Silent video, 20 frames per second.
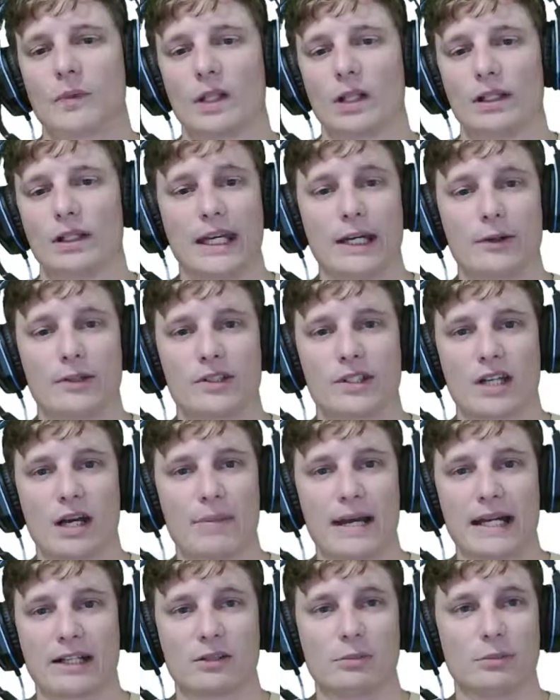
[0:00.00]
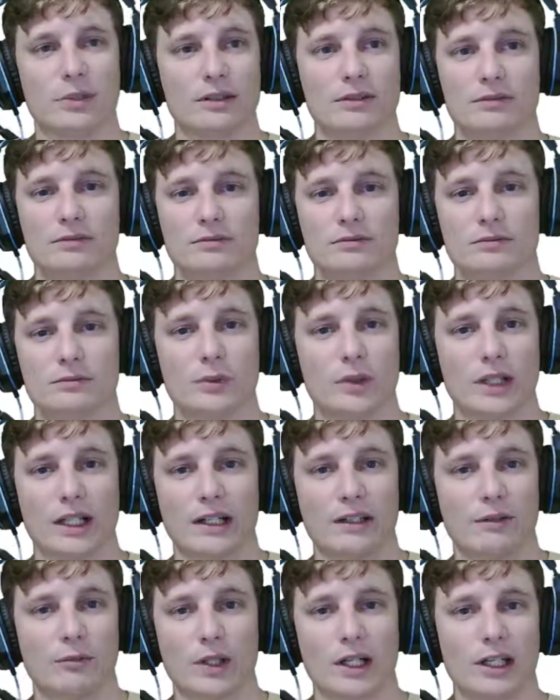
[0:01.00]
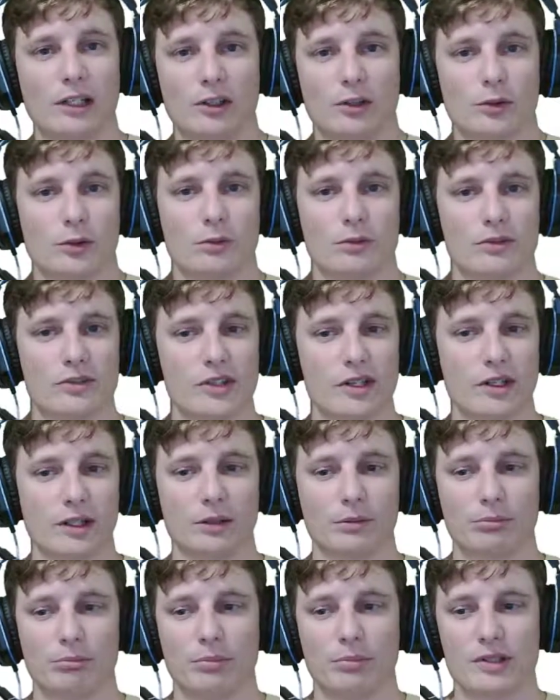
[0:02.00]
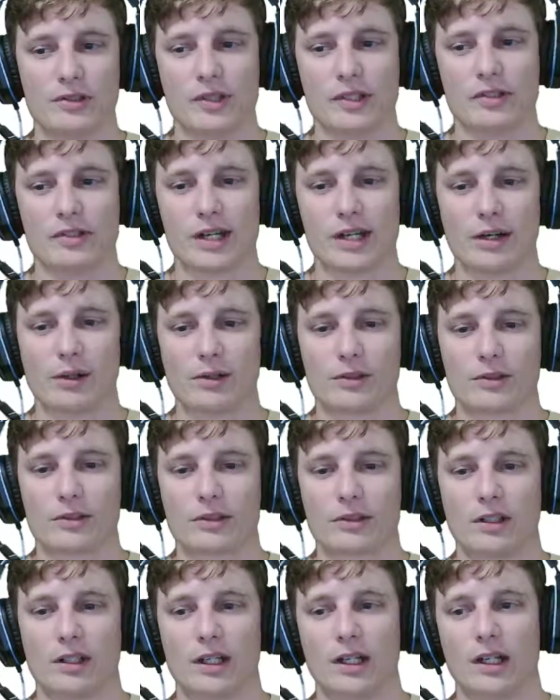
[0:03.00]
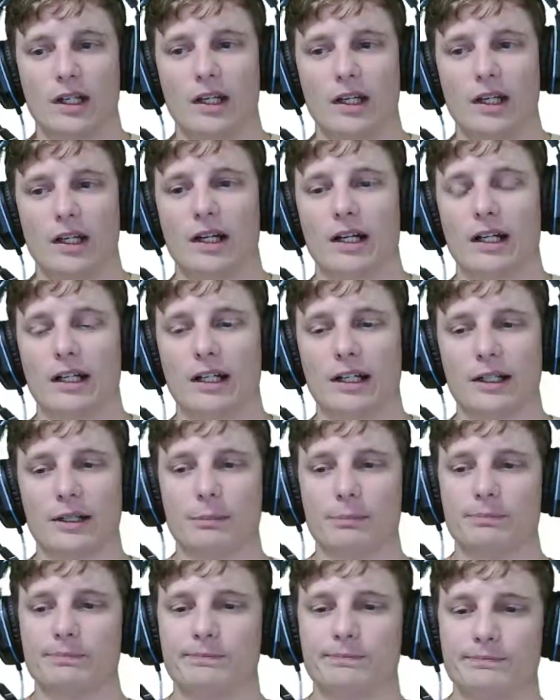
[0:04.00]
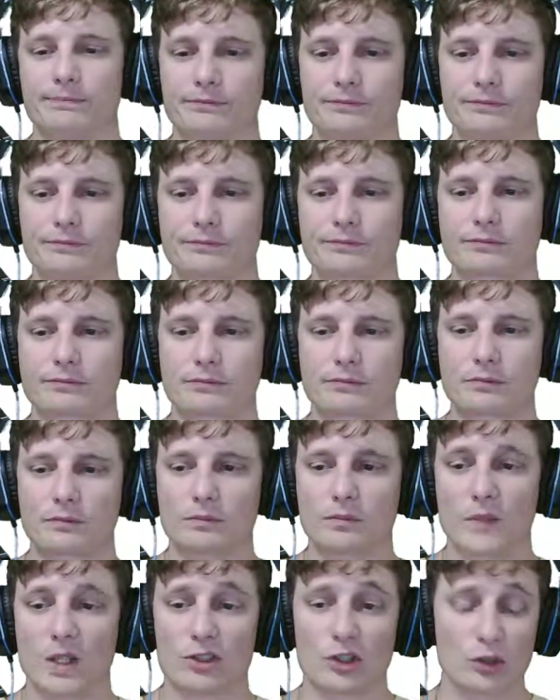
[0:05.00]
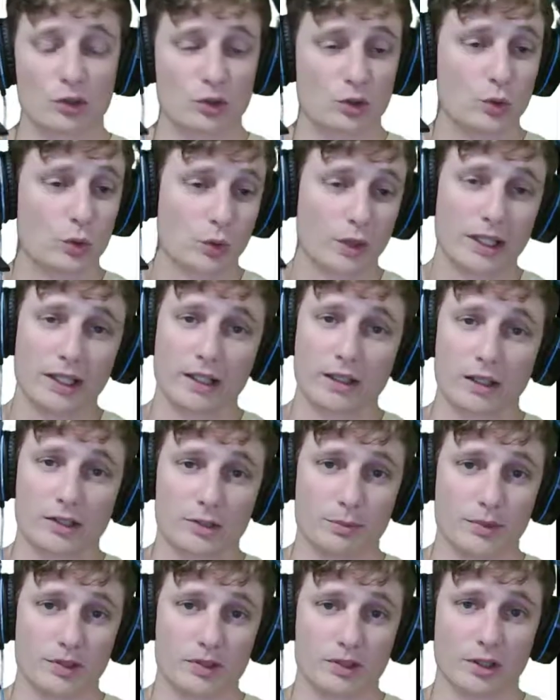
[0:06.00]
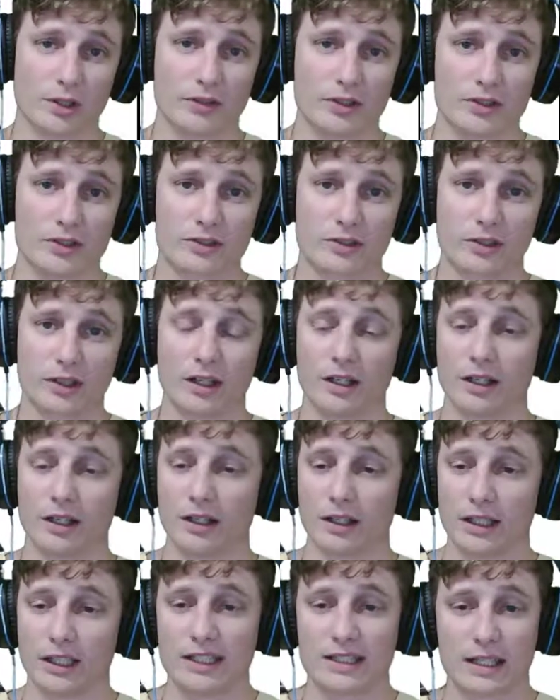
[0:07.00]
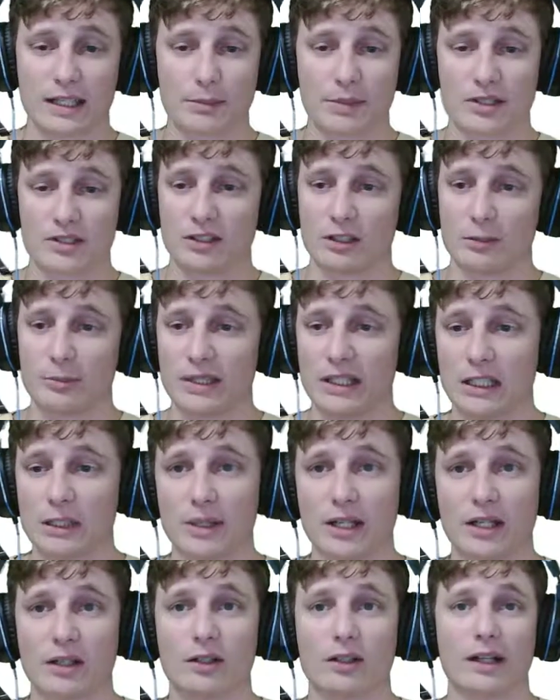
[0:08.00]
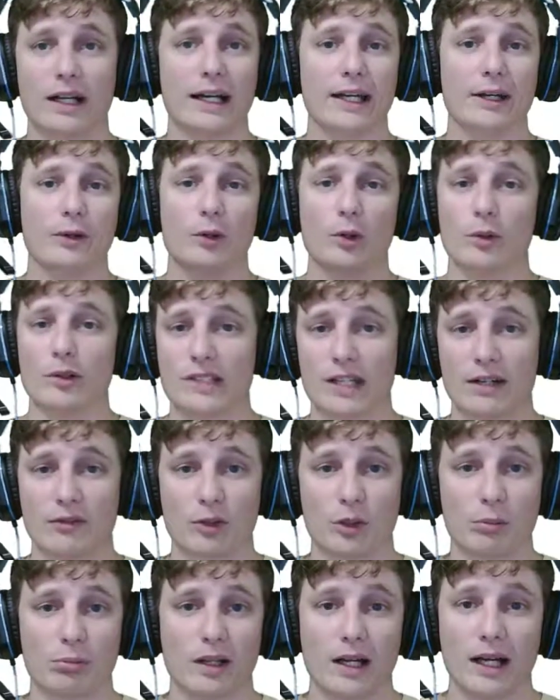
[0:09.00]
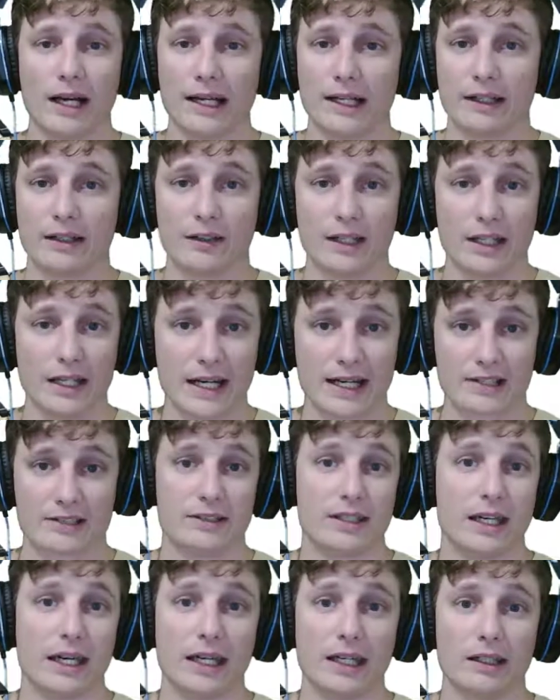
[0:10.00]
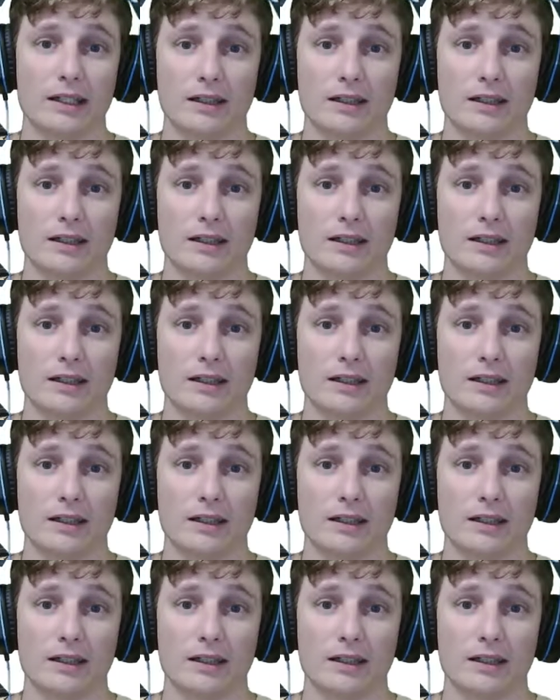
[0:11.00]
They always got back to me when business hours. It was great customer service. Anytime I sent them an email, I would always have a reply the next day.